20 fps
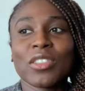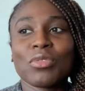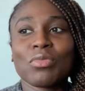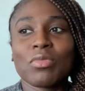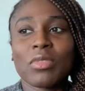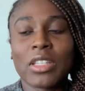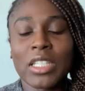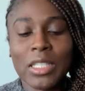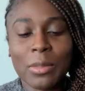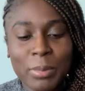
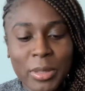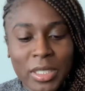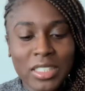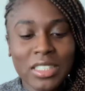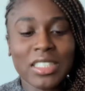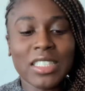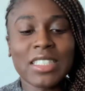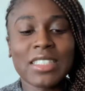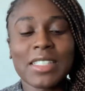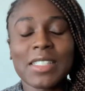the
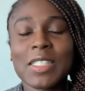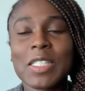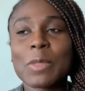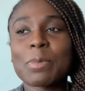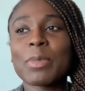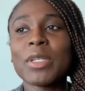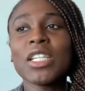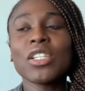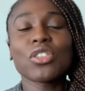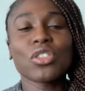ability to
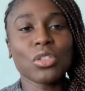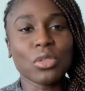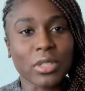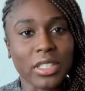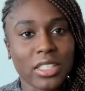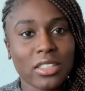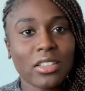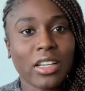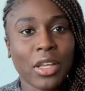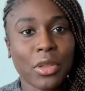speak to
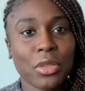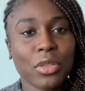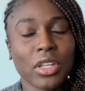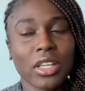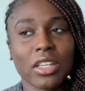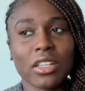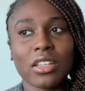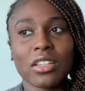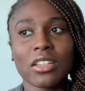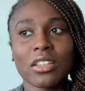it, I
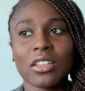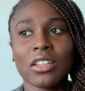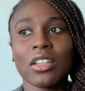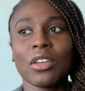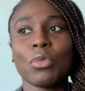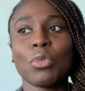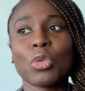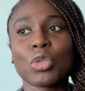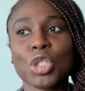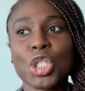think,
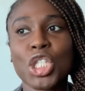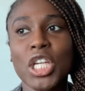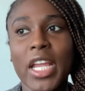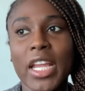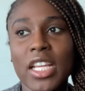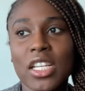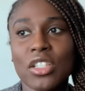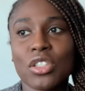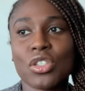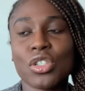will
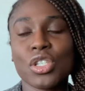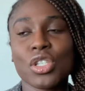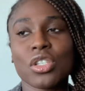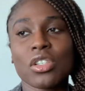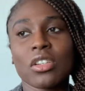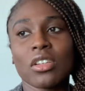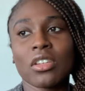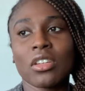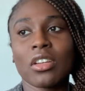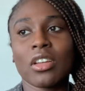
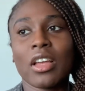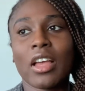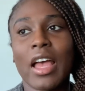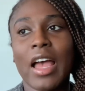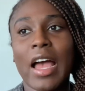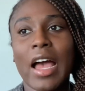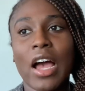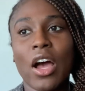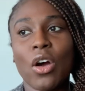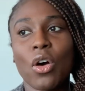change
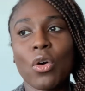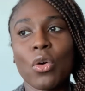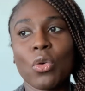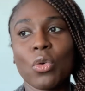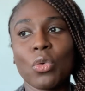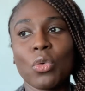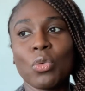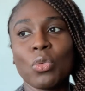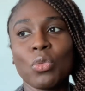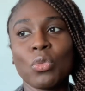
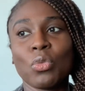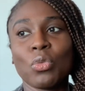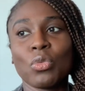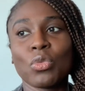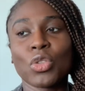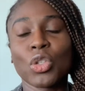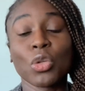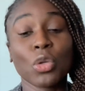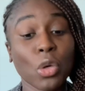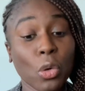how
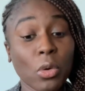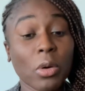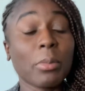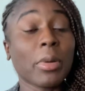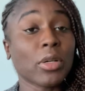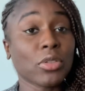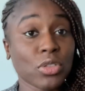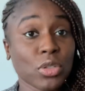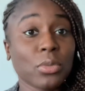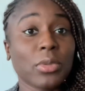you go
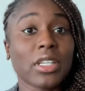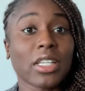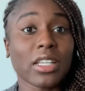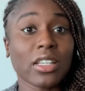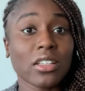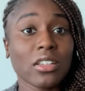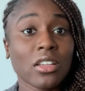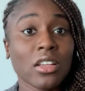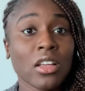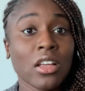about doing
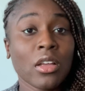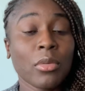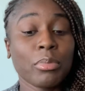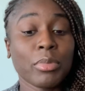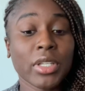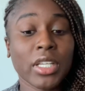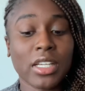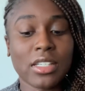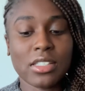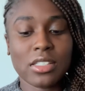it.
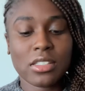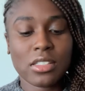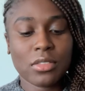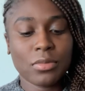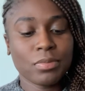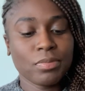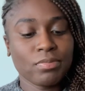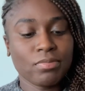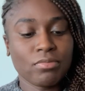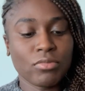Because
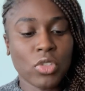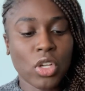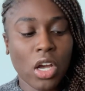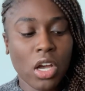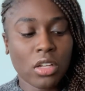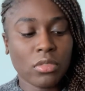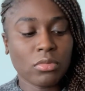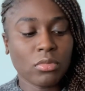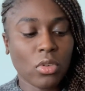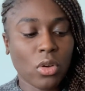
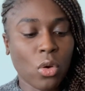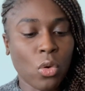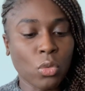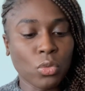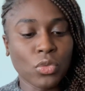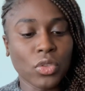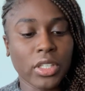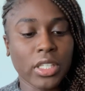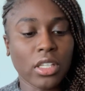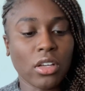not
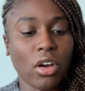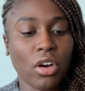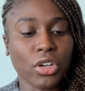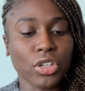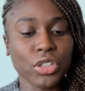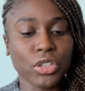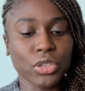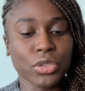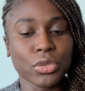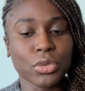only are
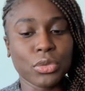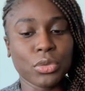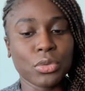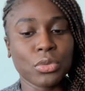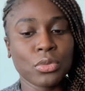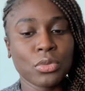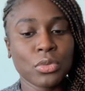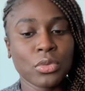you